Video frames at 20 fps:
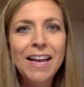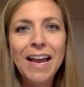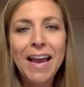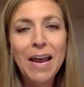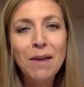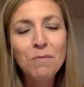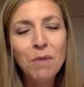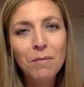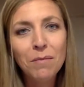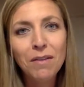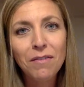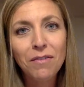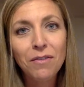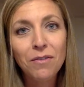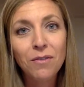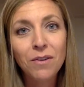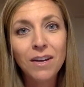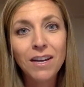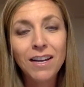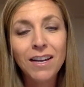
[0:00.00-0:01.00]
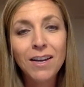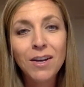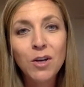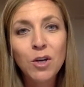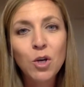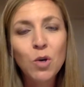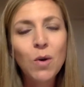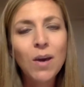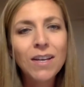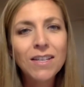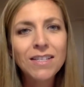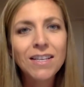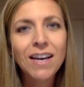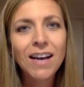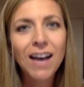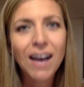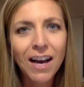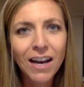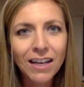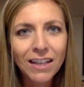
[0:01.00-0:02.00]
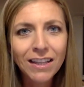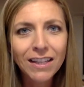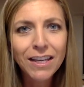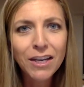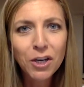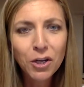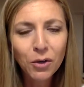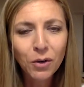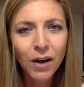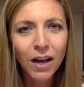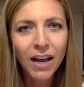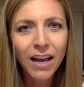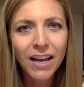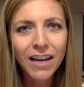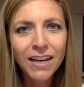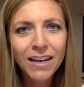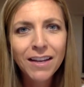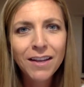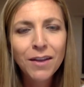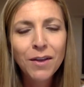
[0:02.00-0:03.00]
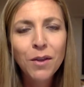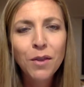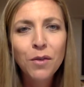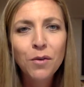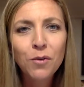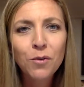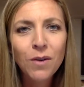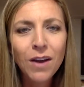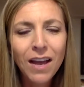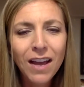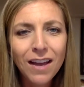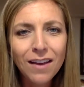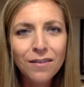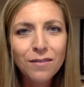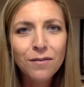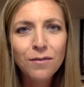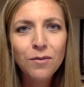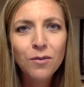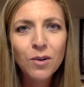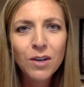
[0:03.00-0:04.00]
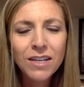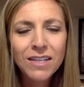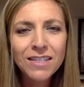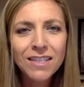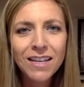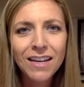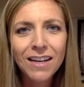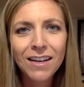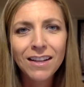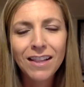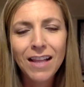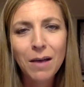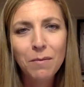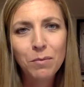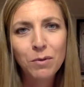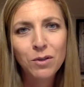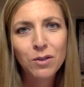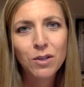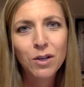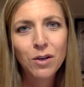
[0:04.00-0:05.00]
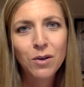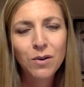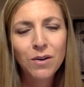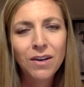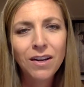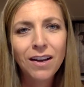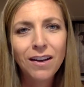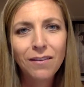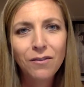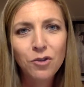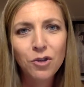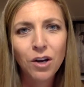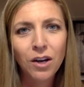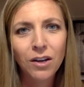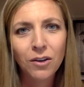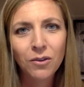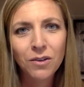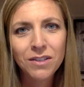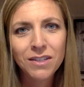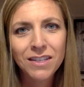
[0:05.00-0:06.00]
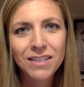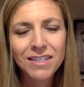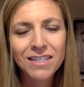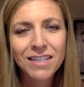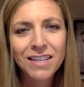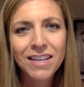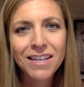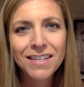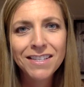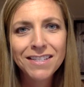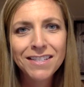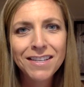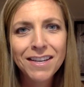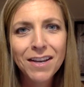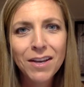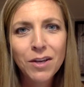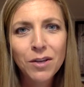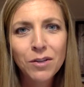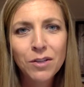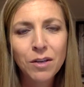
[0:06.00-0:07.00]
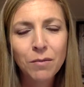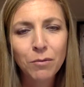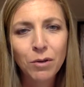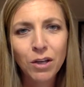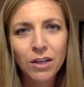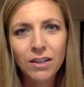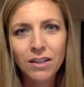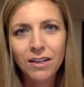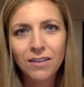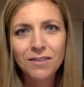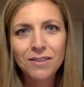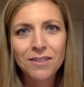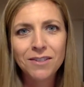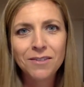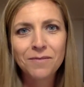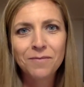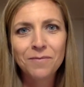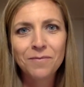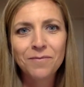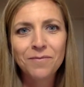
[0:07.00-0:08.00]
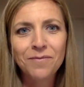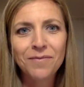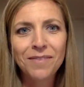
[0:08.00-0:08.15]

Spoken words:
and mom of three who has ugly cried through every single episode of John Krasinski's Some Good News.